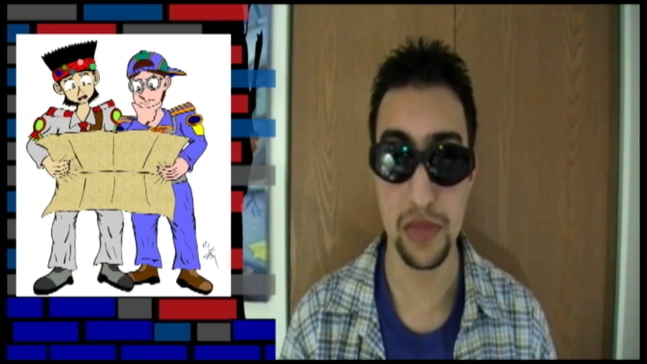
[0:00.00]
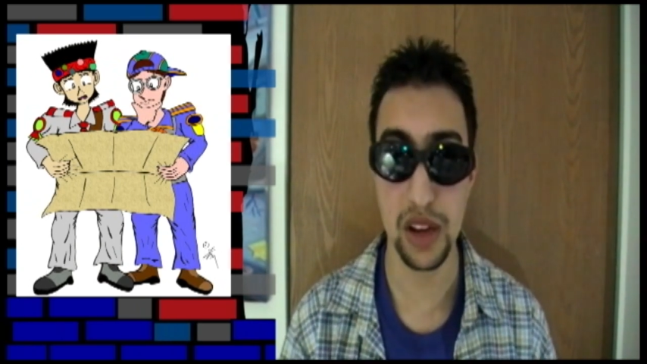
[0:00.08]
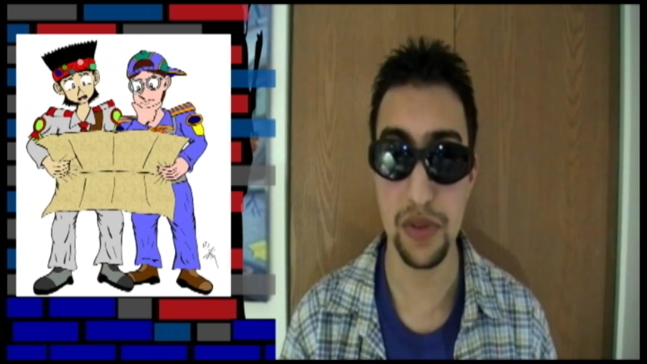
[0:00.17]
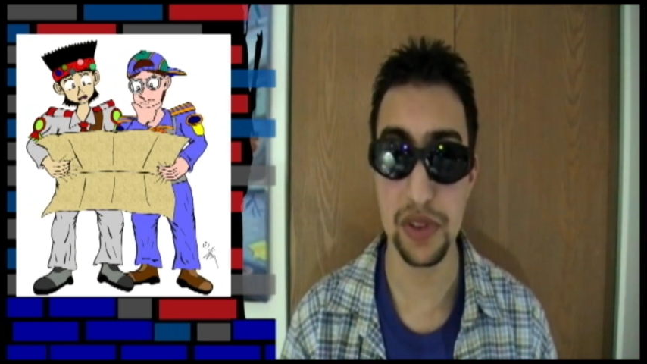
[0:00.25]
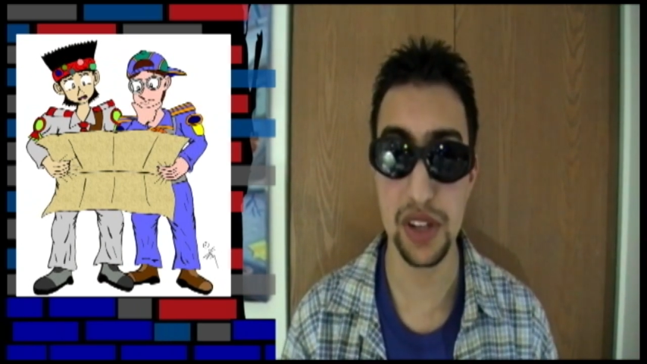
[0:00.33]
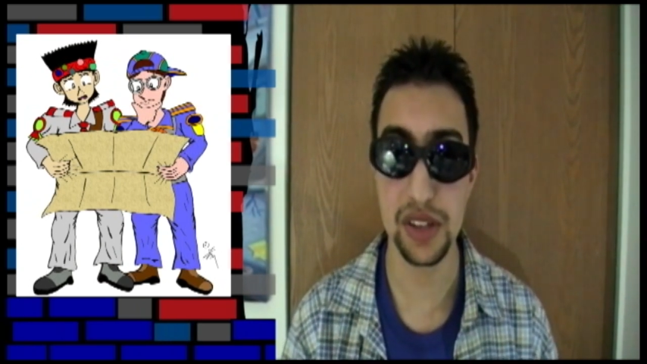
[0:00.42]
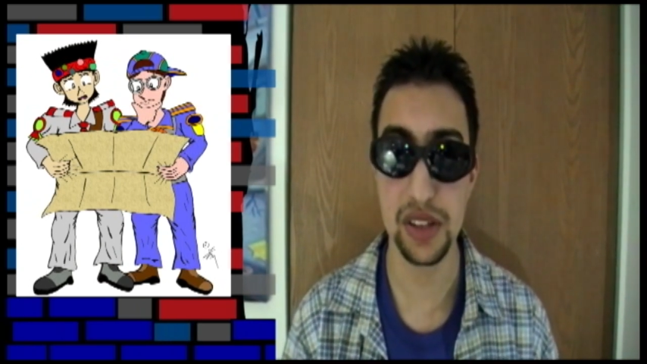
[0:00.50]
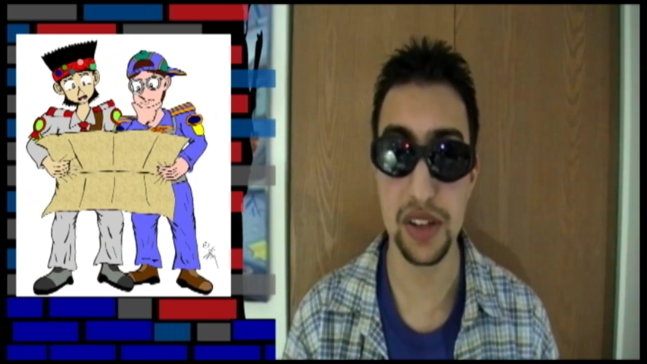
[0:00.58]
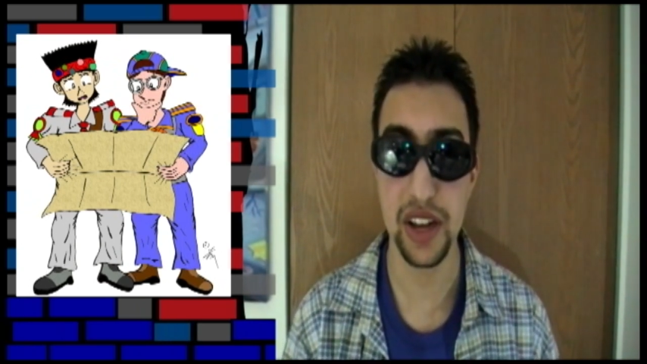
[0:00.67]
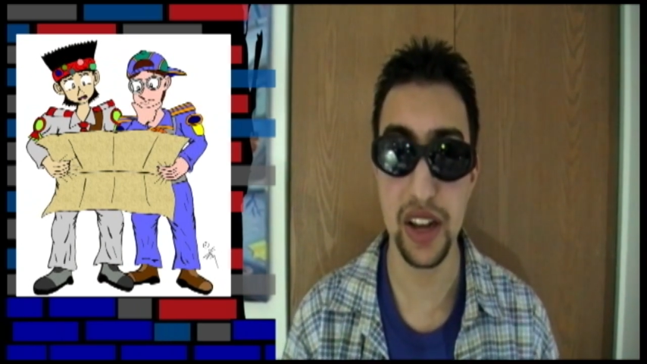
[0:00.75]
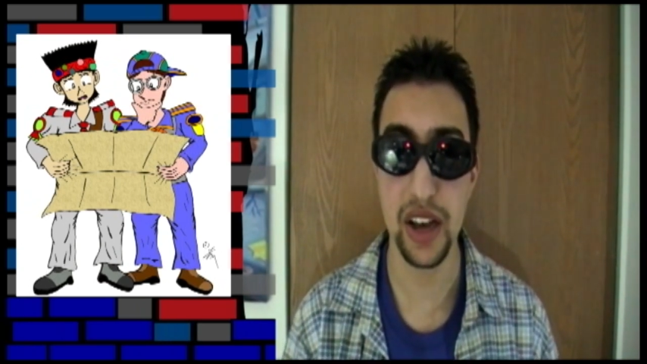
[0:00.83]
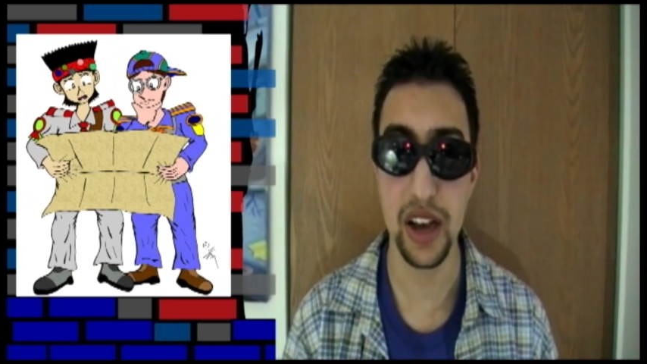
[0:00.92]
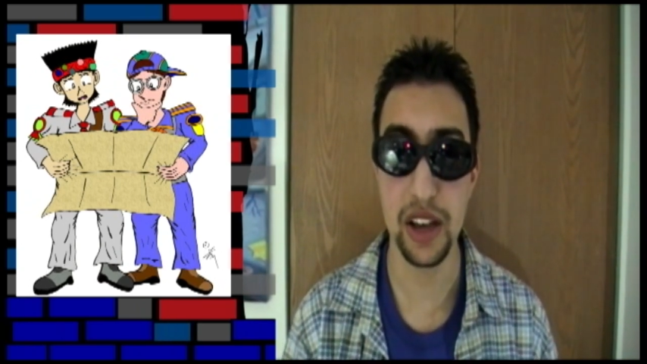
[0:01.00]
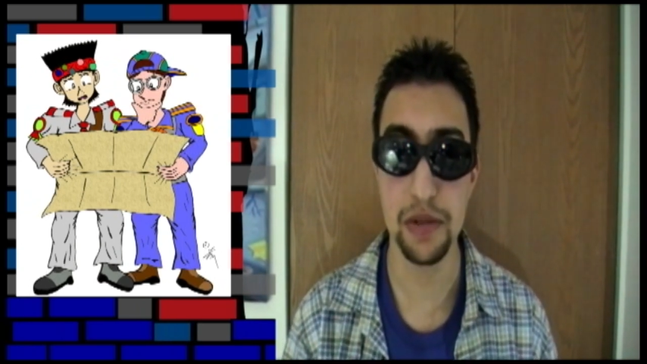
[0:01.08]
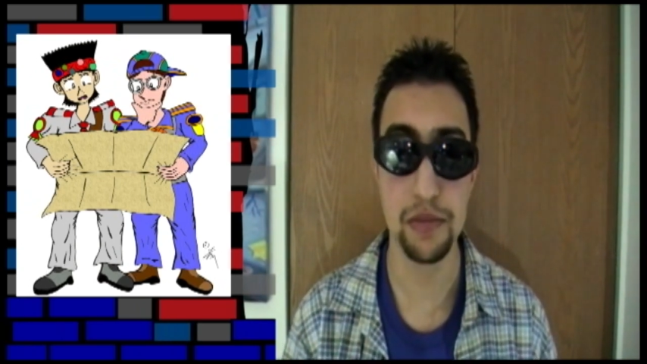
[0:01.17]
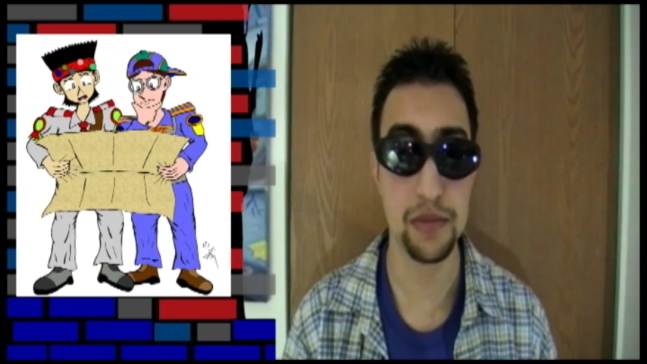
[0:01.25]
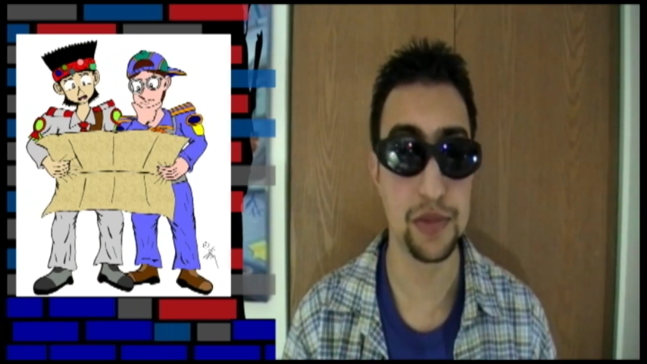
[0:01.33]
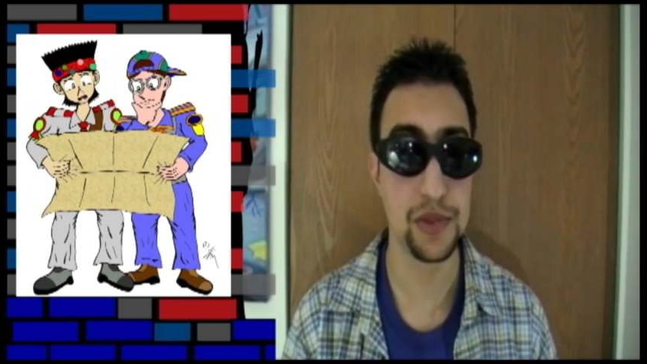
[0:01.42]
ever since the day I
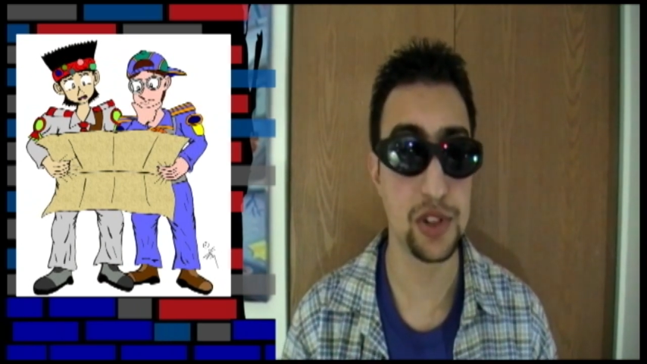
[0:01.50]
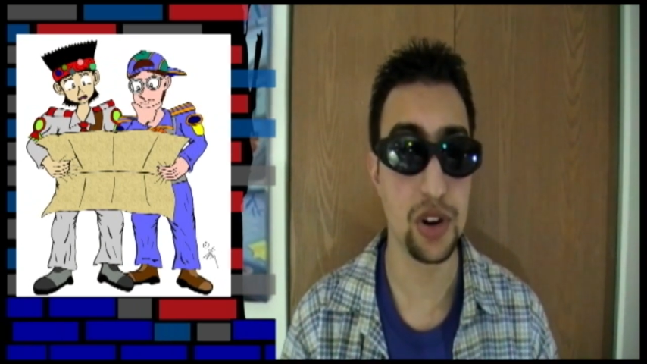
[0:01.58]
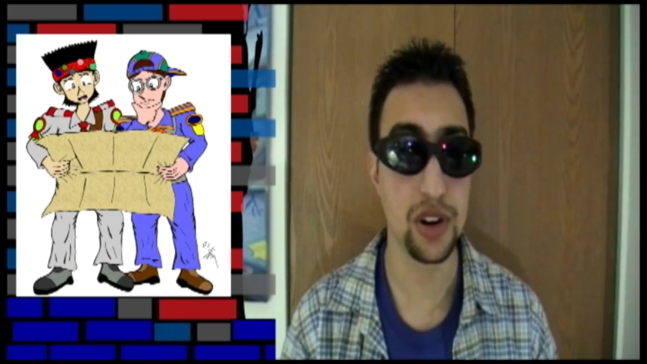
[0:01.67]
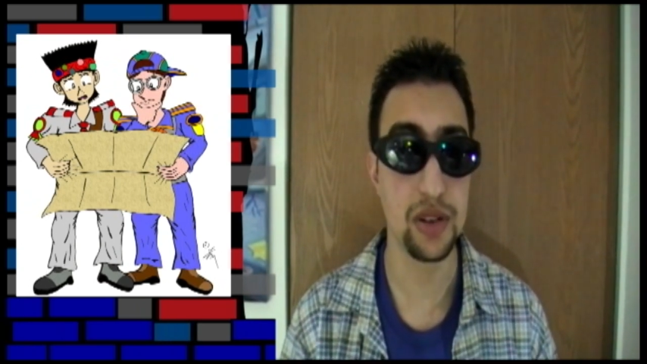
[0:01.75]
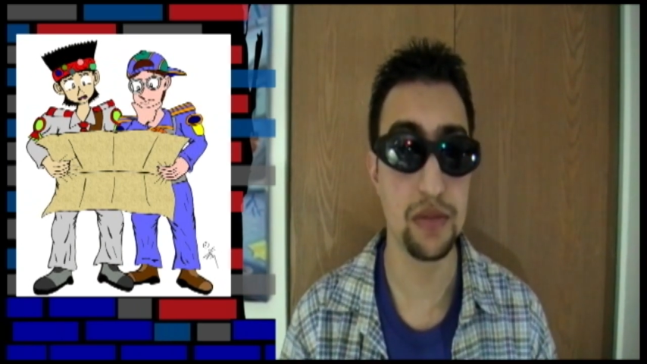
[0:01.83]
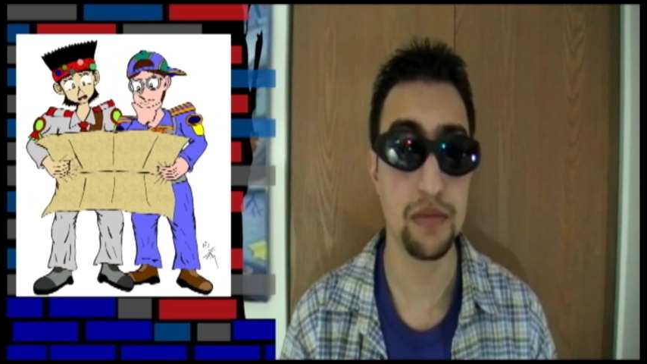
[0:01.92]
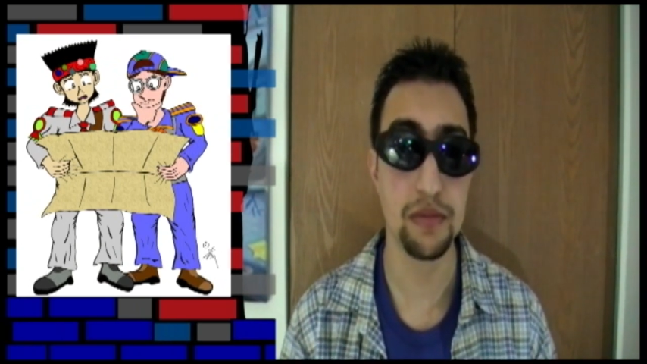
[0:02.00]
started